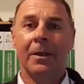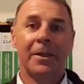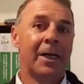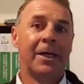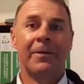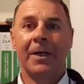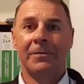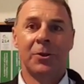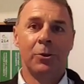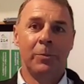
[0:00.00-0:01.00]
I don't have
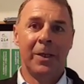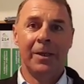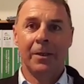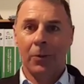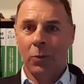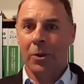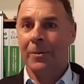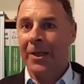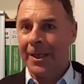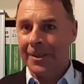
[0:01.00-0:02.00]
enough super, what
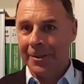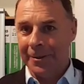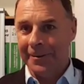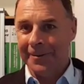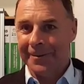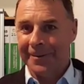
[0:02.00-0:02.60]
am I going to do?